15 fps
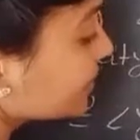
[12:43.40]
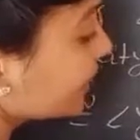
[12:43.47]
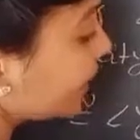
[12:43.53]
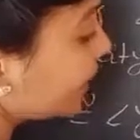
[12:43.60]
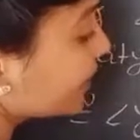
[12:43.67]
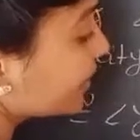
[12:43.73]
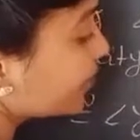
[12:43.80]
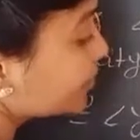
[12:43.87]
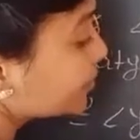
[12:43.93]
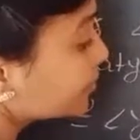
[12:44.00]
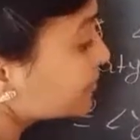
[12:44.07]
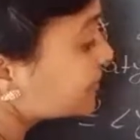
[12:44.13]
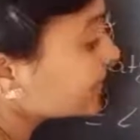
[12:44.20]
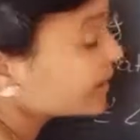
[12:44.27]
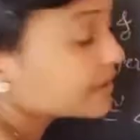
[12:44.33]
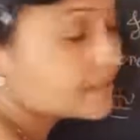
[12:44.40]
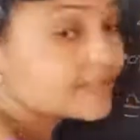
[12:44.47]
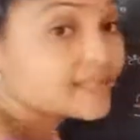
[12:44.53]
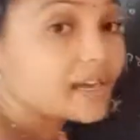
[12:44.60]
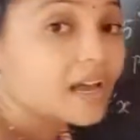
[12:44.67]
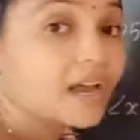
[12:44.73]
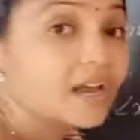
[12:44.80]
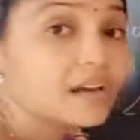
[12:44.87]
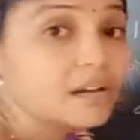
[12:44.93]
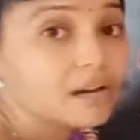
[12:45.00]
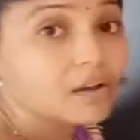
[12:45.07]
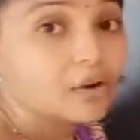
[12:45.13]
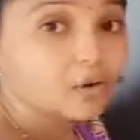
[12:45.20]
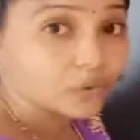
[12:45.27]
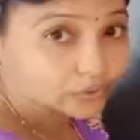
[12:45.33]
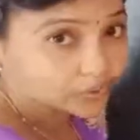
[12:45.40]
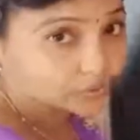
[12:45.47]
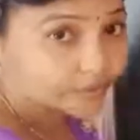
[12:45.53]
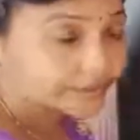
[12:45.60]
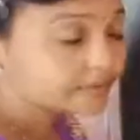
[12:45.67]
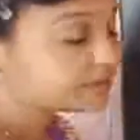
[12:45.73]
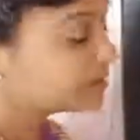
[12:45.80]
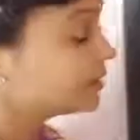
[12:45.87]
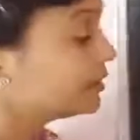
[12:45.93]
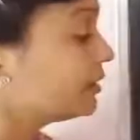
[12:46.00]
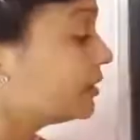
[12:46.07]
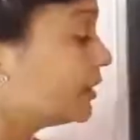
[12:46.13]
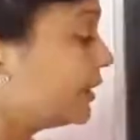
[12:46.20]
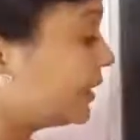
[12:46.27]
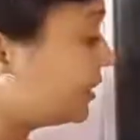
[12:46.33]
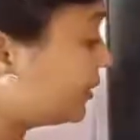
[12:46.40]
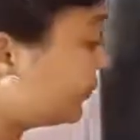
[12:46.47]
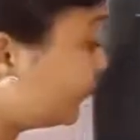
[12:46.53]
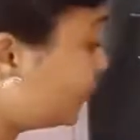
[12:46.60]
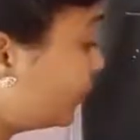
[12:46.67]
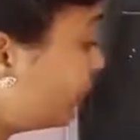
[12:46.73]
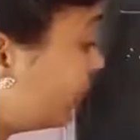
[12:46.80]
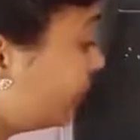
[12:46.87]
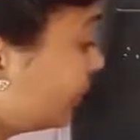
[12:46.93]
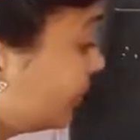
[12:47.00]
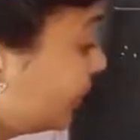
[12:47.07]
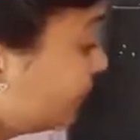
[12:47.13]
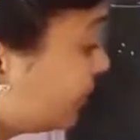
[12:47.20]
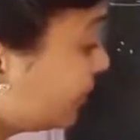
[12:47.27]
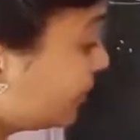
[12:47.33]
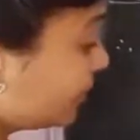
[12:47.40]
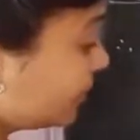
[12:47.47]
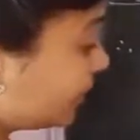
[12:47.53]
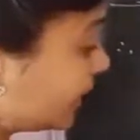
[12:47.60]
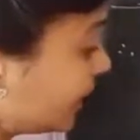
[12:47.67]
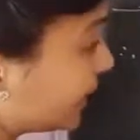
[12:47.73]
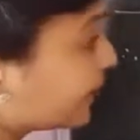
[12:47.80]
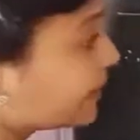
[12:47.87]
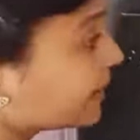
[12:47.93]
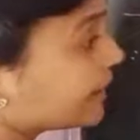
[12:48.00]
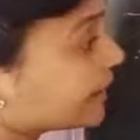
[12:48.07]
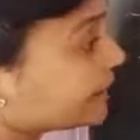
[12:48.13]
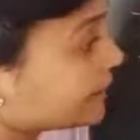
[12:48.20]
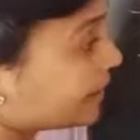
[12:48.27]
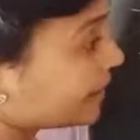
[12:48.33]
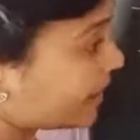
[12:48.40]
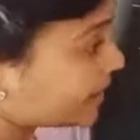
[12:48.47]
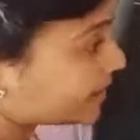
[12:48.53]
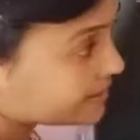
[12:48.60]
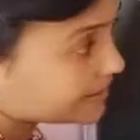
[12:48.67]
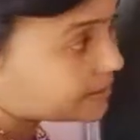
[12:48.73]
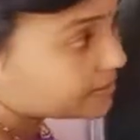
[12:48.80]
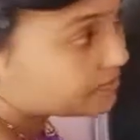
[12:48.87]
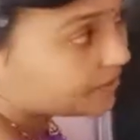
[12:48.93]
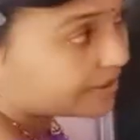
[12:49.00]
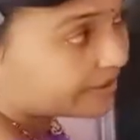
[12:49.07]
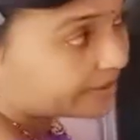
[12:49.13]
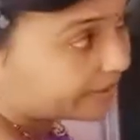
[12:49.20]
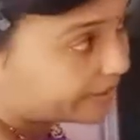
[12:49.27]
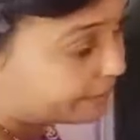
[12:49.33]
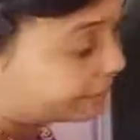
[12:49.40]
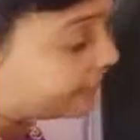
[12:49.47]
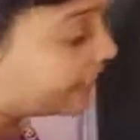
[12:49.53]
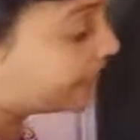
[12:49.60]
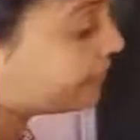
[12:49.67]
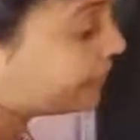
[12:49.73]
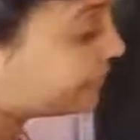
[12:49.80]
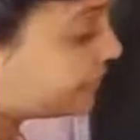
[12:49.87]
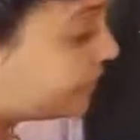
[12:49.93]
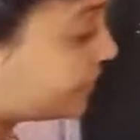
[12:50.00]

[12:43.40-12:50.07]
And opposite angles are congruent. Therefore, angle X is 105.